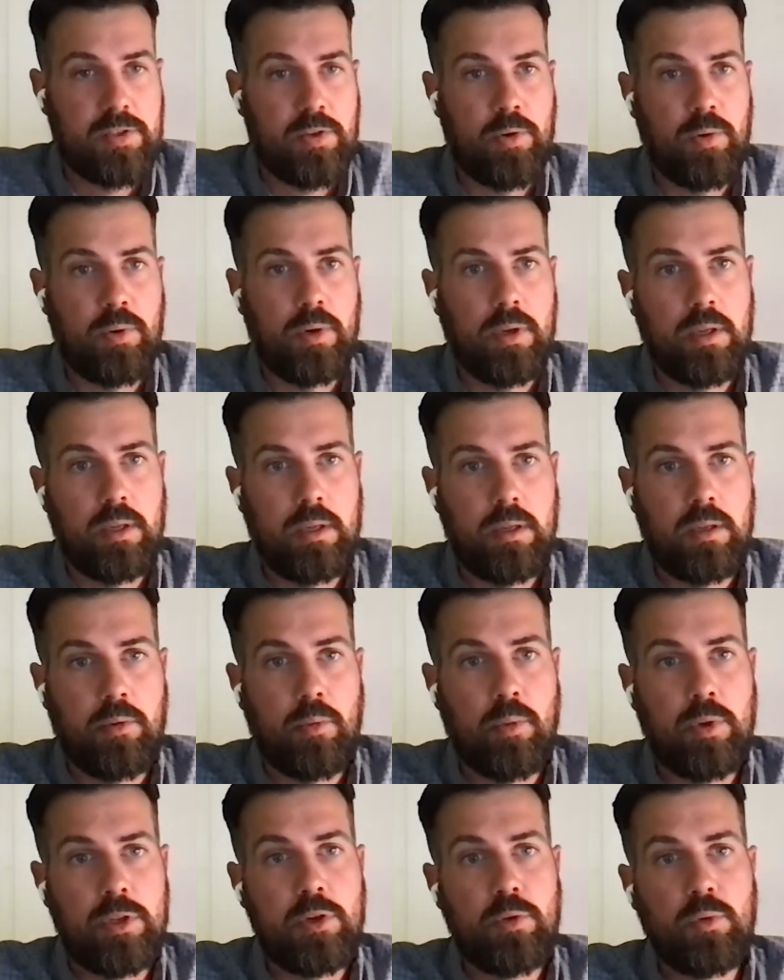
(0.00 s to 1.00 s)
So
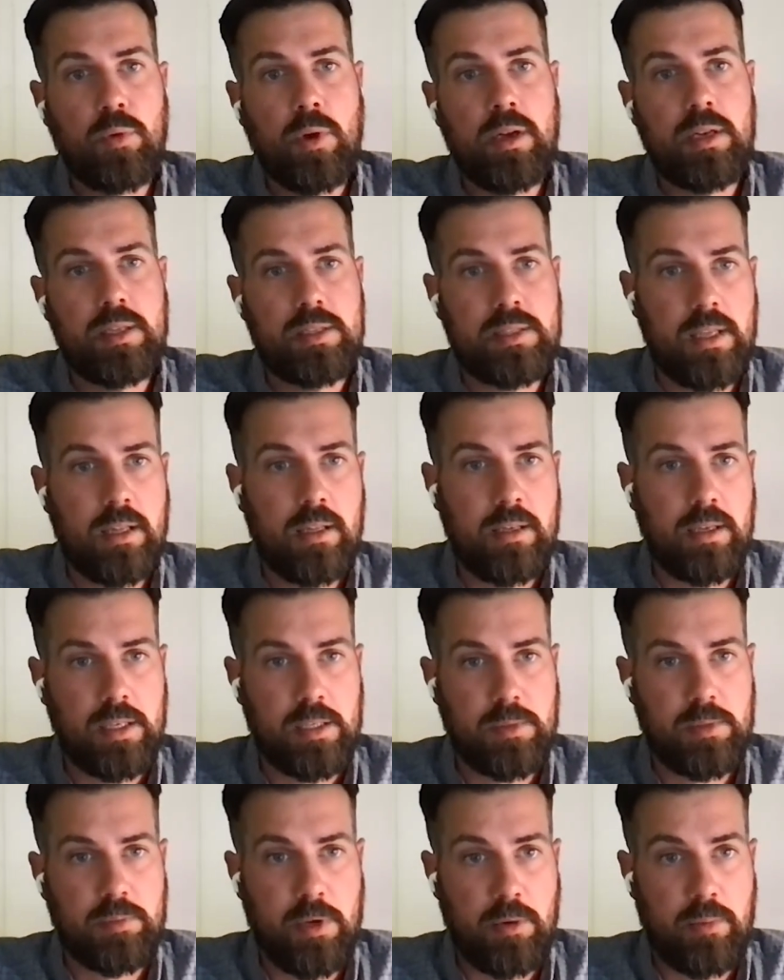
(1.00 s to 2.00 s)
when you run a selling
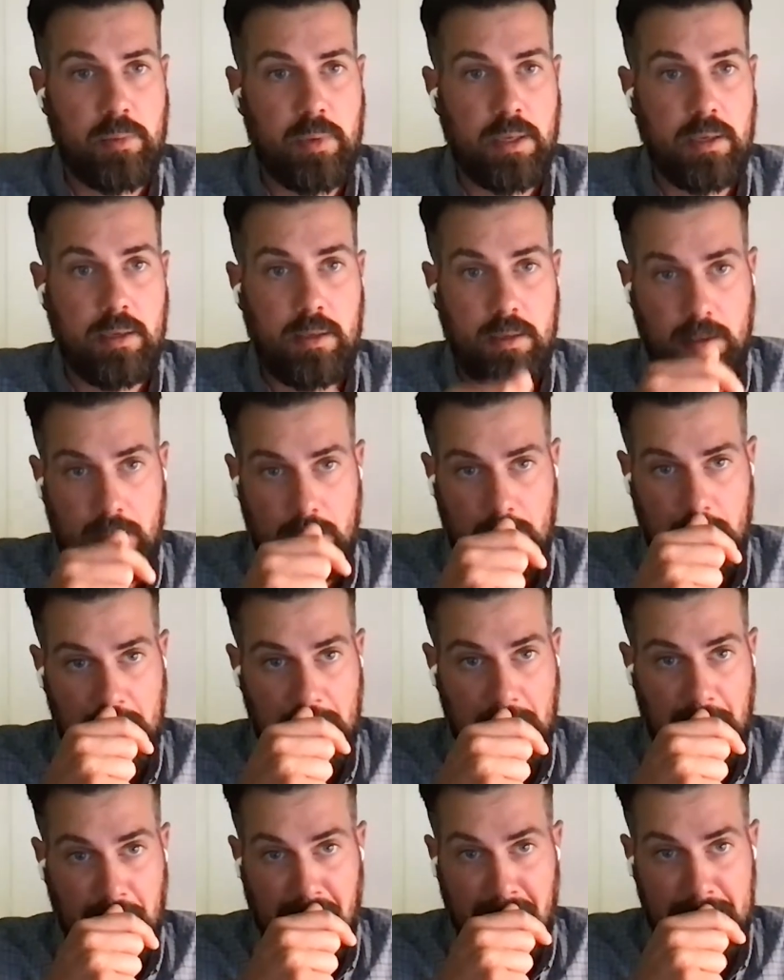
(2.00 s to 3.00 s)
experiment,
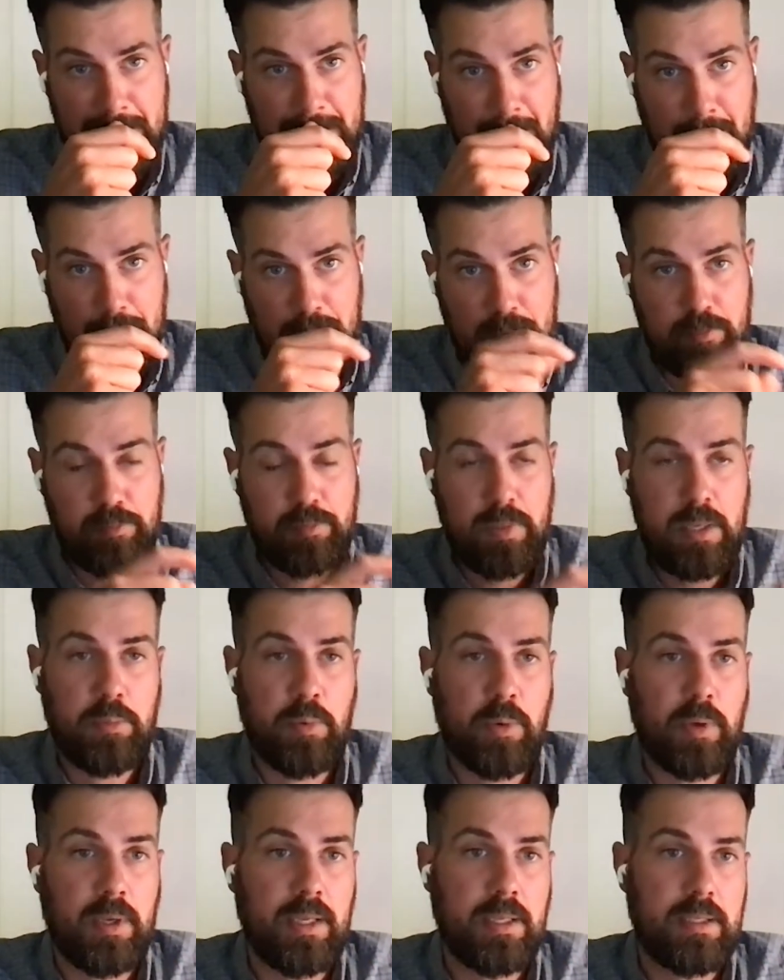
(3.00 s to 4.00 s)
a lot of times
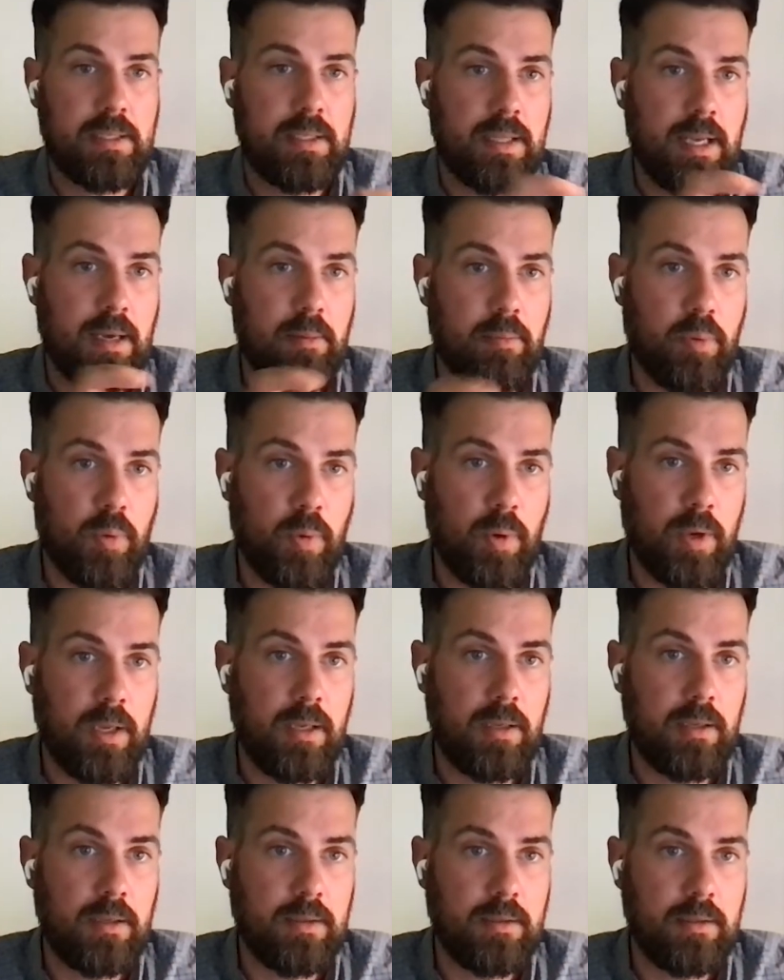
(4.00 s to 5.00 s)
people get to that
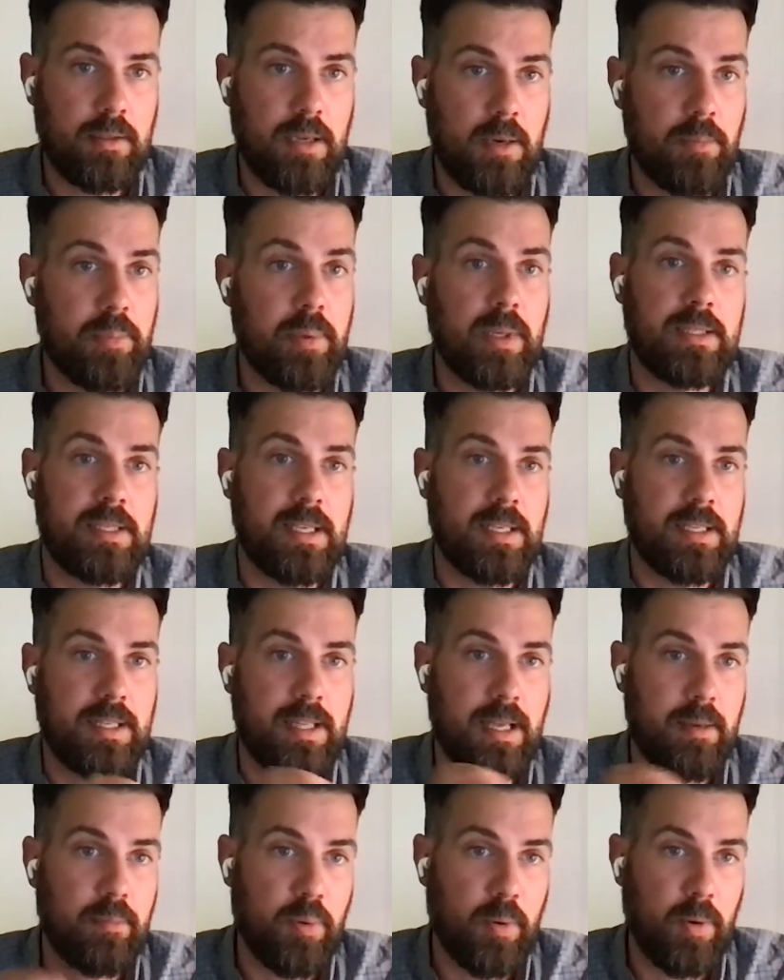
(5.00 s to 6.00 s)
point, companies get to
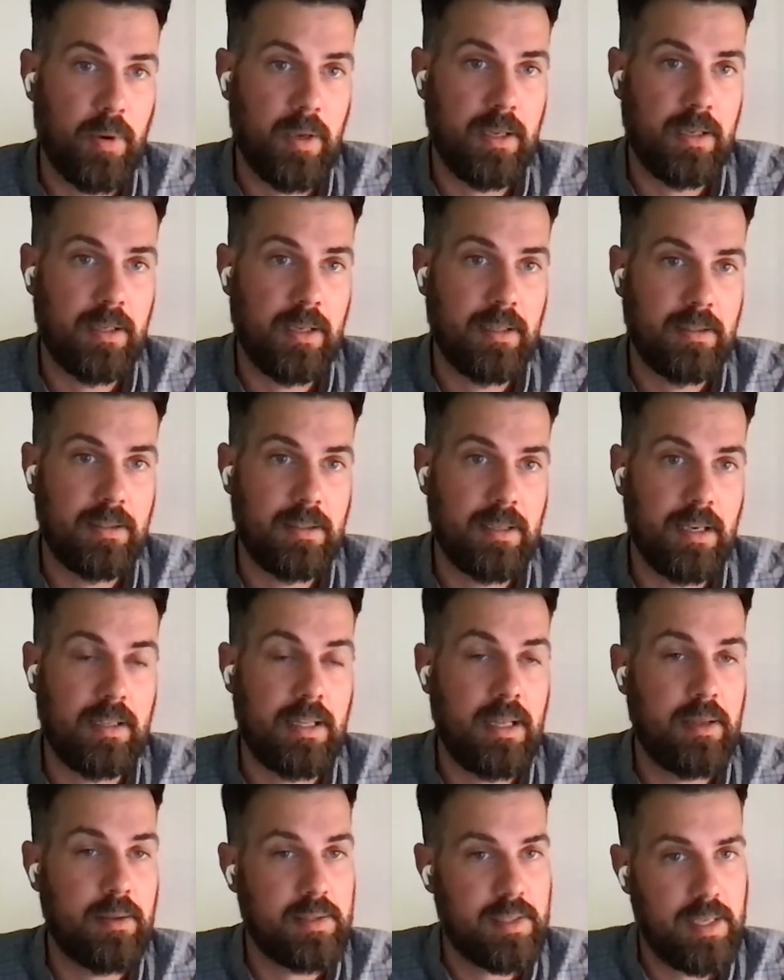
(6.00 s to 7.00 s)
that point,
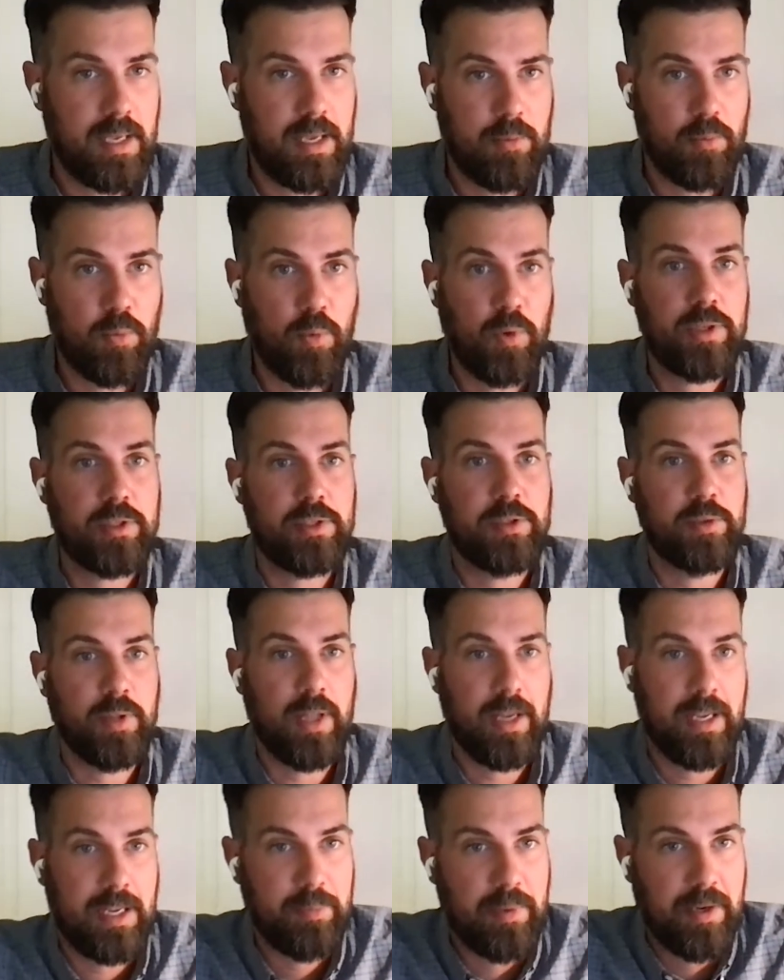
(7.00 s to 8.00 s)
and they say, what do you
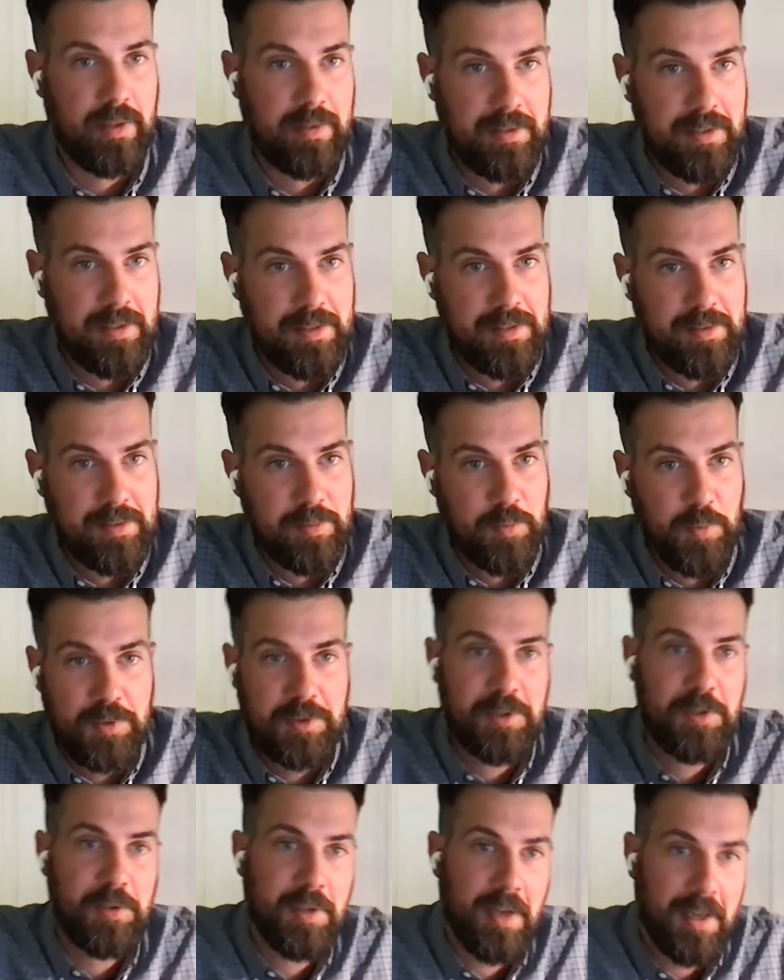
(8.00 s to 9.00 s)
like about this?
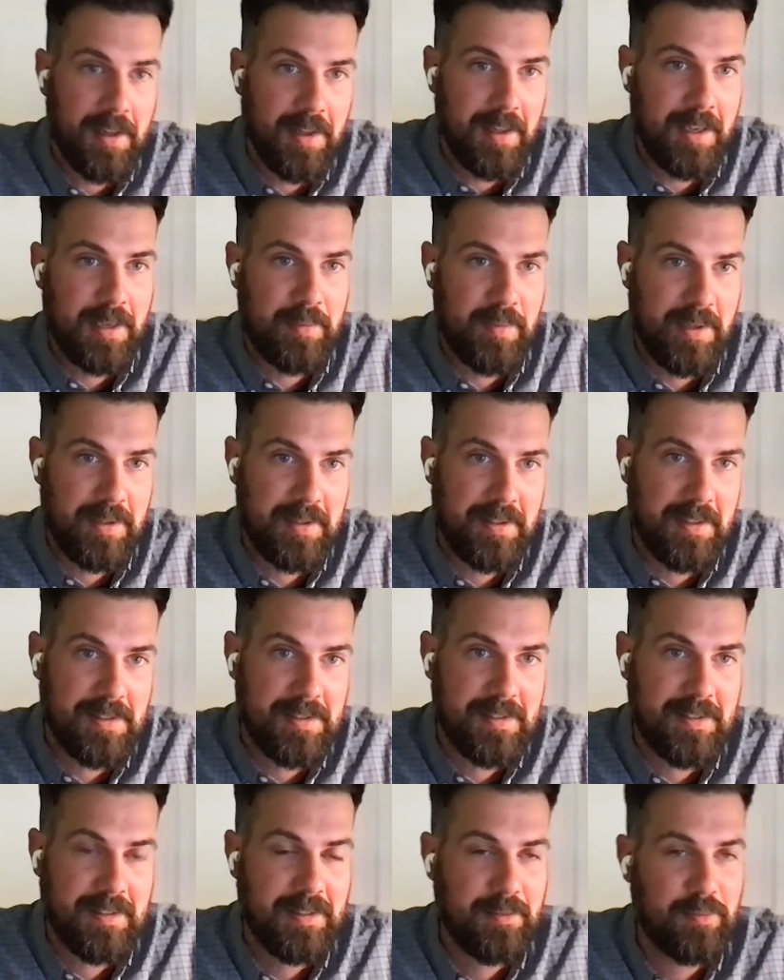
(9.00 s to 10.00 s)
What do you not like about this?